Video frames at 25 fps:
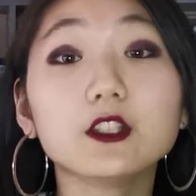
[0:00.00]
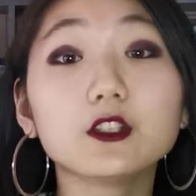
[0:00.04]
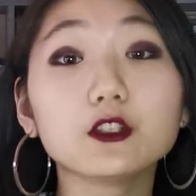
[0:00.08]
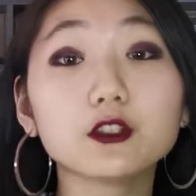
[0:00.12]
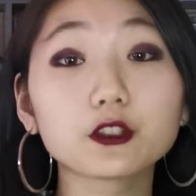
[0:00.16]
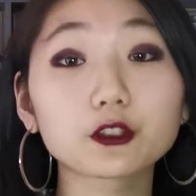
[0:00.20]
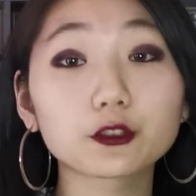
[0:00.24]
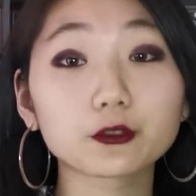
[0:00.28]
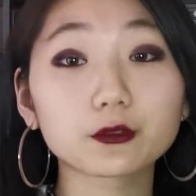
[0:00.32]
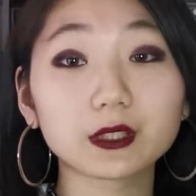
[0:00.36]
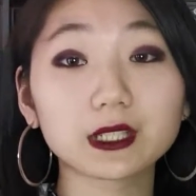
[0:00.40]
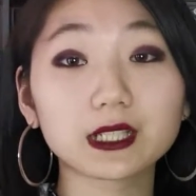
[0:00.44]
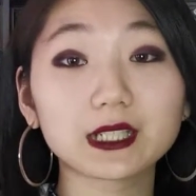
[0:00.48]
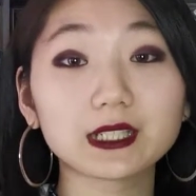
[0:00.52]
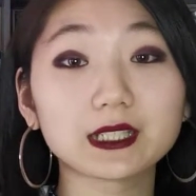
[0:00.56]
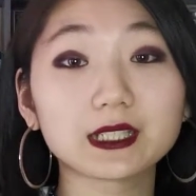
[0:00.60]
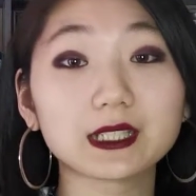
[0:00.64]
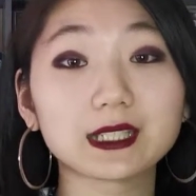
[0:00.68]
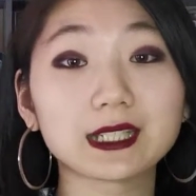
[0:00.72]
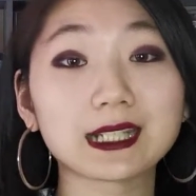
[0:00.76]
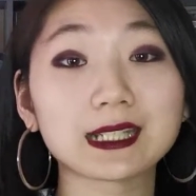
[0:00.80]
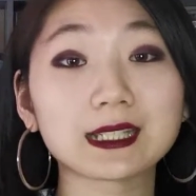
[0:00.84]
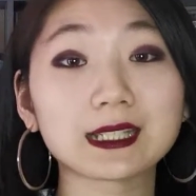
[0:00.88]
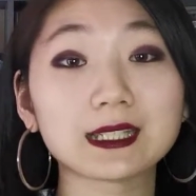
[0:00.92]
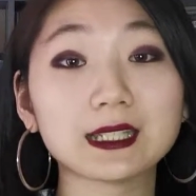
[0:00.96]
Usually
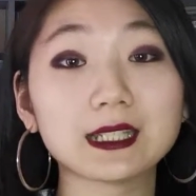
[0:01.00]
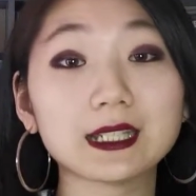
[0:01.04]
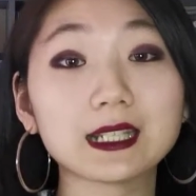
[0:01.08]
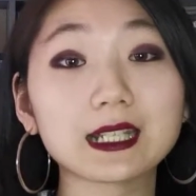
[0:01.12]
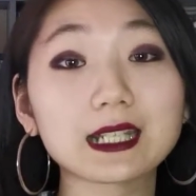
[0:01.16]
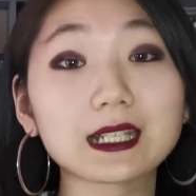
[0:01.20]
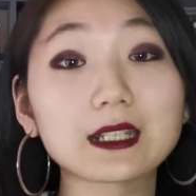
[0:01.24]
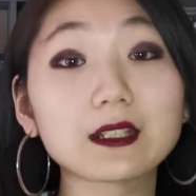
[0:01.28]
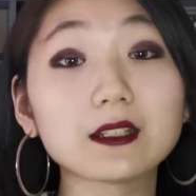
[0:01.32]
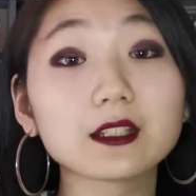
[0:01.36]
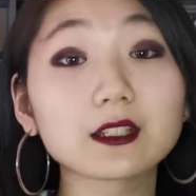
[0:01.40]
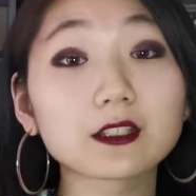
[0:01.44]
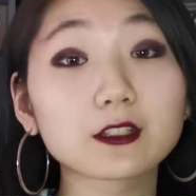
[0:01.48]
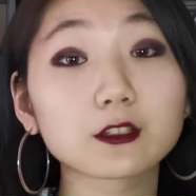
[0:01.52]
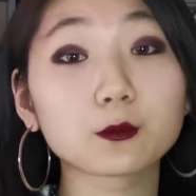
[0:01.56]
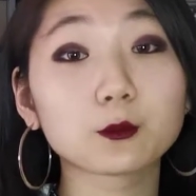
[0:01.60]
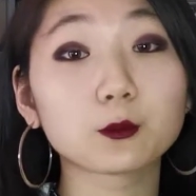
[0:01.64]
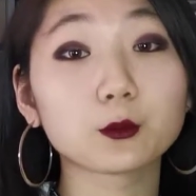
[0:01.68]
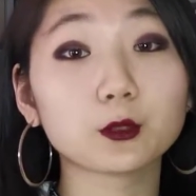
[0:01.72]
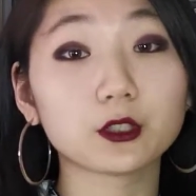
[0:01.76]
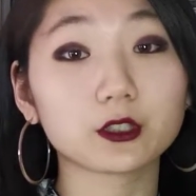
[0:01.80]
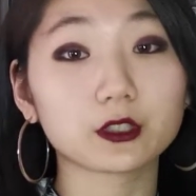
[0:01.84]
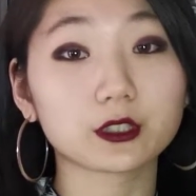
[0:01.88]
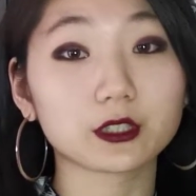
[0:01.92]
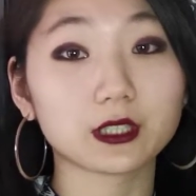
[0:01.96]
this takes a little
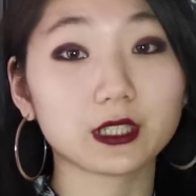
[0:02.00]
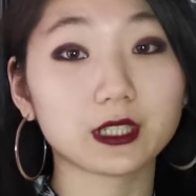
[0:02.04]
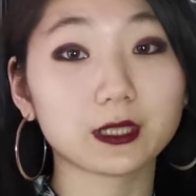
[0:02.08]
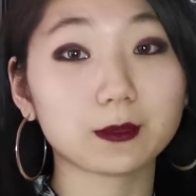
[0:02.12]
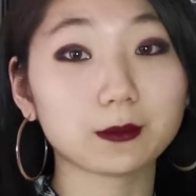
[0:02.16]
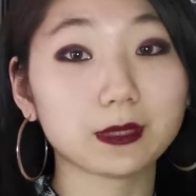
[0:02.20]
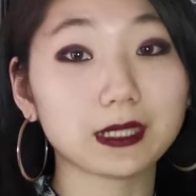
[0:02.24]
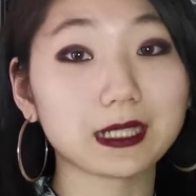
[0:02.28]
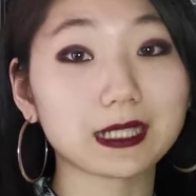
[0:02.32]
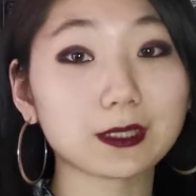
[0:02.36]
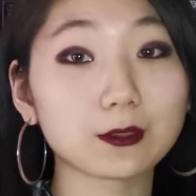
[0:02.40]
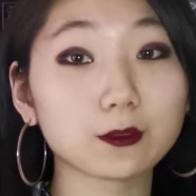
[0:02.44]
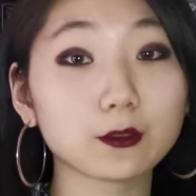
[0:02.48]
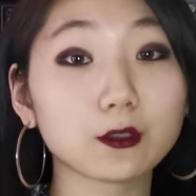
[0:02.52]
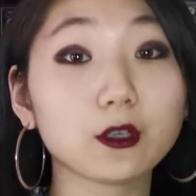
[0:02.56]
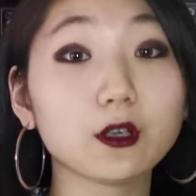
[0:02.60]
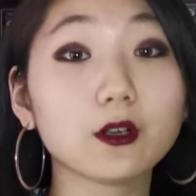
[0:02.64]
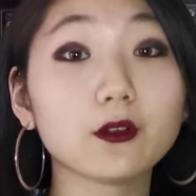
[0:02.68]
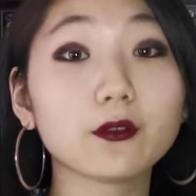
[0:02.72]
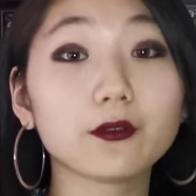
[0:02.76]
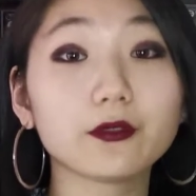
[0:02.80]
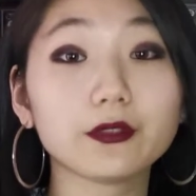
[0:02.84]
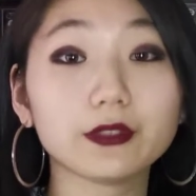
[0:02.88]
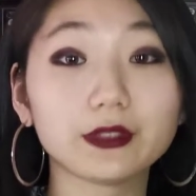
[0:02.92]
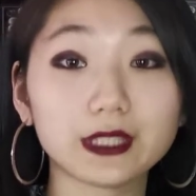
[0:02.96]
more time as you'll
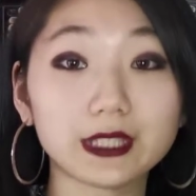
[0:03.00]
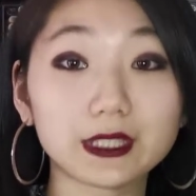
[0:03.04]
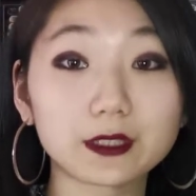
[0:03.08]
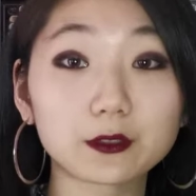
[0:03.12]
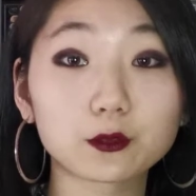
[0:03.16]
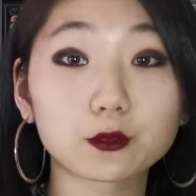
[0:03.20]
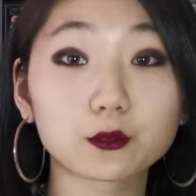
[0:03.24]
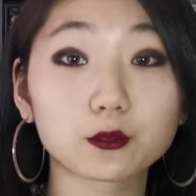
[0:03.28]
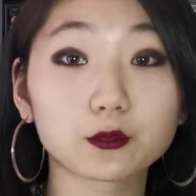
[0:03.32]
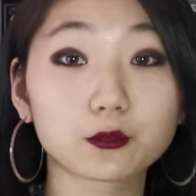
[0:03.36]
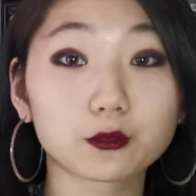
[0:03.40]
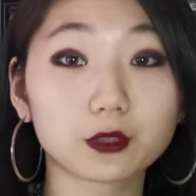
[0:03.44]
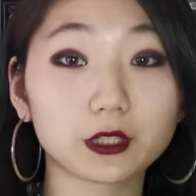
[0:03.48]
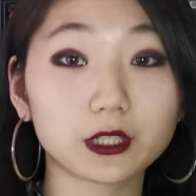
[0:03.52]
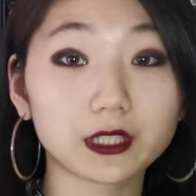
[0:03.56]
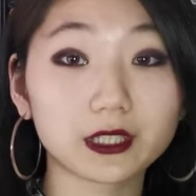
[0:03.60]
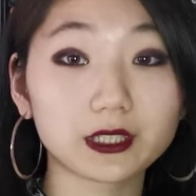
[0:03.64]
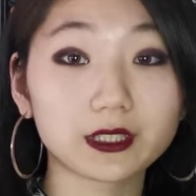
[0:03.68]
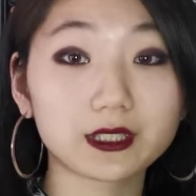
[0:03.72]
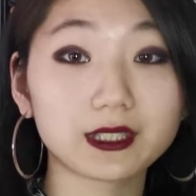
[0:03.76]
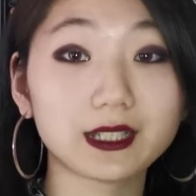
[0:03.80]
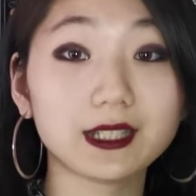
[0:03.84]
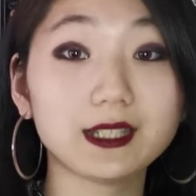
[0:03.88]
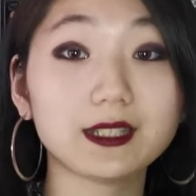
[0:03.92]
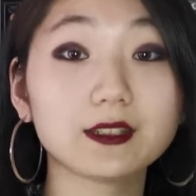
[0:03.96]
often need to
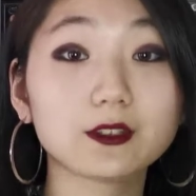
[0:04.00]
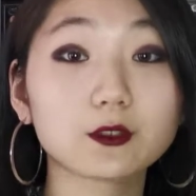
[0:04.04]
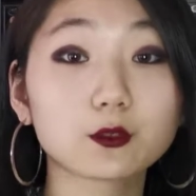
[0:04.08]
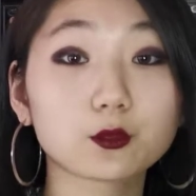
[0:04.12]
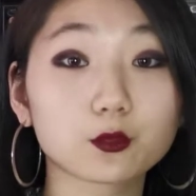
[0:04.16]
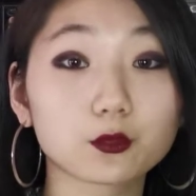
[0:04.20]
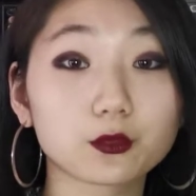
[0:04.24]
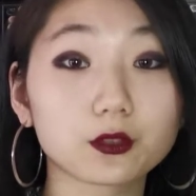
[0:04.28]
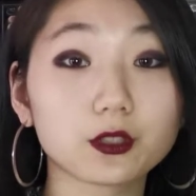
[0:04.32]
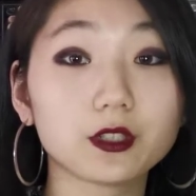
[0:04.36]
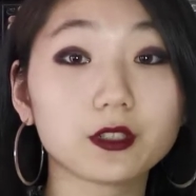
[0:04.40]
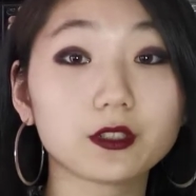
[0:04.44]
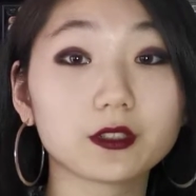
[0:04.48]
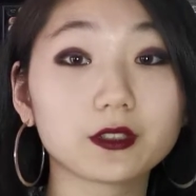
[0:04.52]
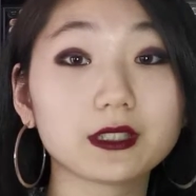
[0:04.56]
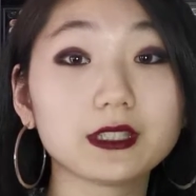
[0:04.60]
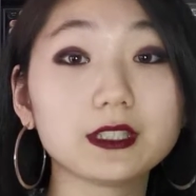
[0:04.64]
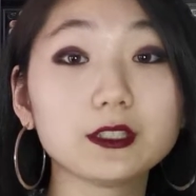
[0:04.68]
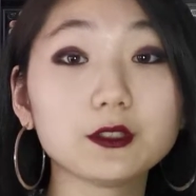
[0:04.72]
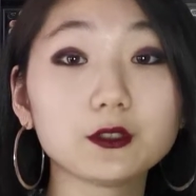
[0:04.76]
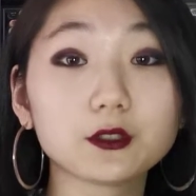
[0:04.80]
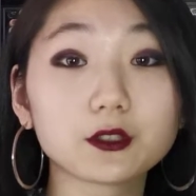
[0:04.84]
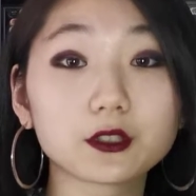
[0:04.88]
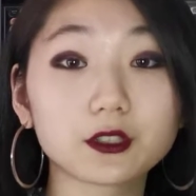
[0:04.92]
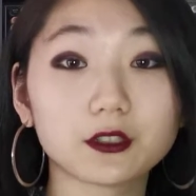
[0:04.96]
write and draw
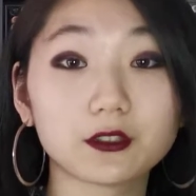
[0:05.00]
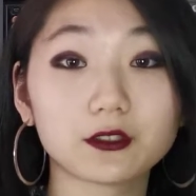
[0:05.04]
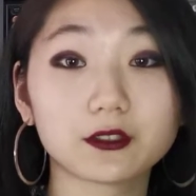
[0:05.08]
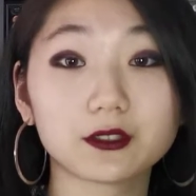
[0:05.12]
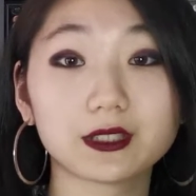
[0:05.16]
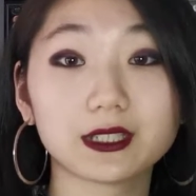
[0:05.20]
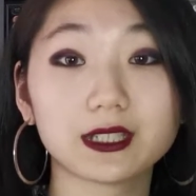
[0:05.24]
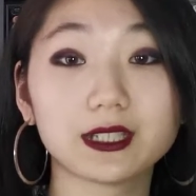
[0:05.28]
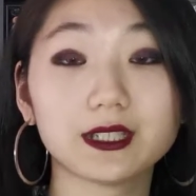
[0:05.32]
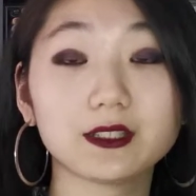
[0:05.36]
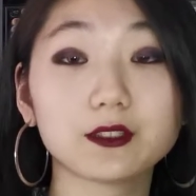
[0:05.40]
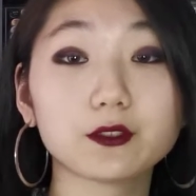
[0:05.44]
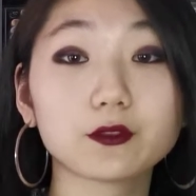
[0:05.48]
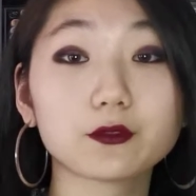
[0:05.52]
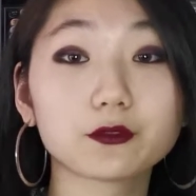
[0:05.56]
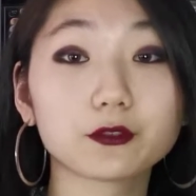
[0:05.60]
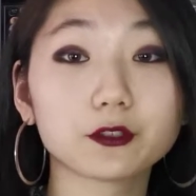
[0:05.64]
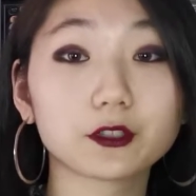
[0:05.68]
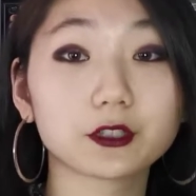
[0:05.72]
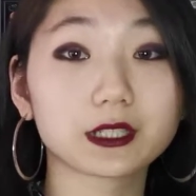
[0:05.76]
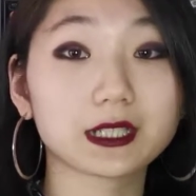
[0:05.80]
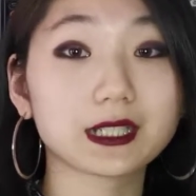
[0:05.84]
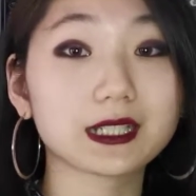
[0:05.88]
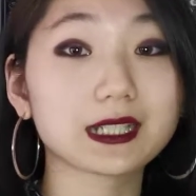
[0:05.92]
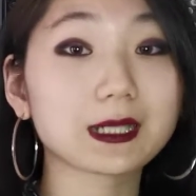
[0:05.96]
new content
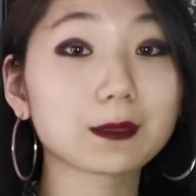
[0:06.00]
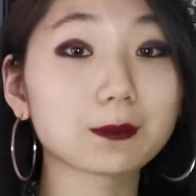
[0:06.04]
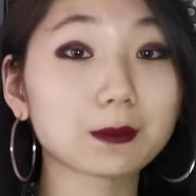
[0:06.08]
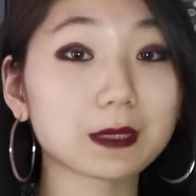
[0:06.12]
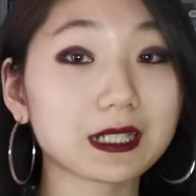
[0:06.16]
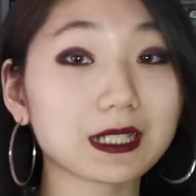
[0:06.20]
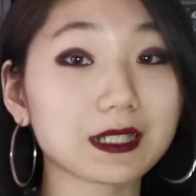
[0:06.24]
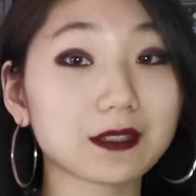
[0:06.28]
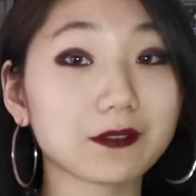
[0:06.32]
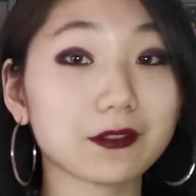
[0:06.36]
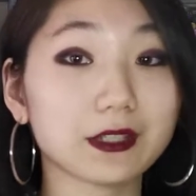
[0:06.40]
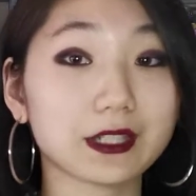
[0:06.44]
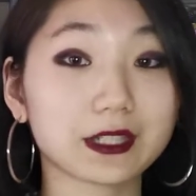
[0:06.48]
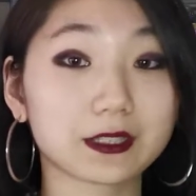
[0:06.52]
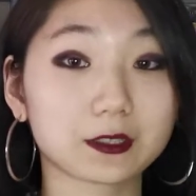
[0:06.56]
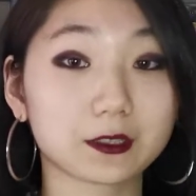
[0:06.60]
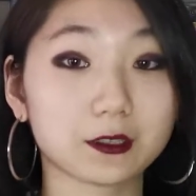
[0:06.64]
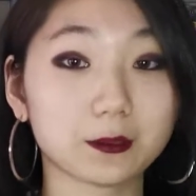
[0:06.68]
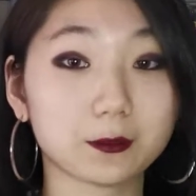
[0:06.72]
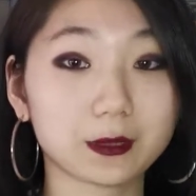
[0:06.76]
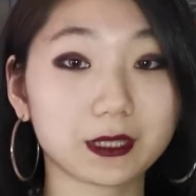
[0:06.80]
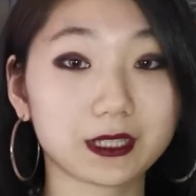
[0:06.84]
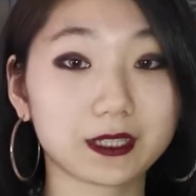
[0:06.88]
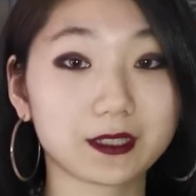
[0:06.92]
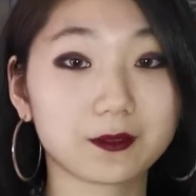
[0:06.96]
for that specific
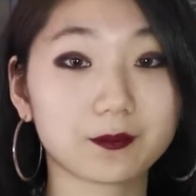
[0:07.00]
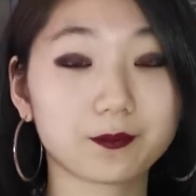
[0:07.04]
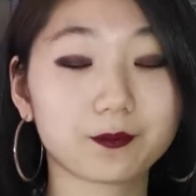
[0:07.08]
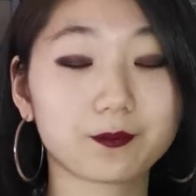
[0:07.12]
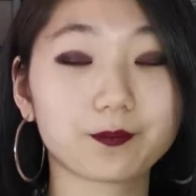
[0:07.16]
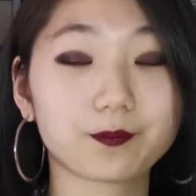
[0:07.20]
topic.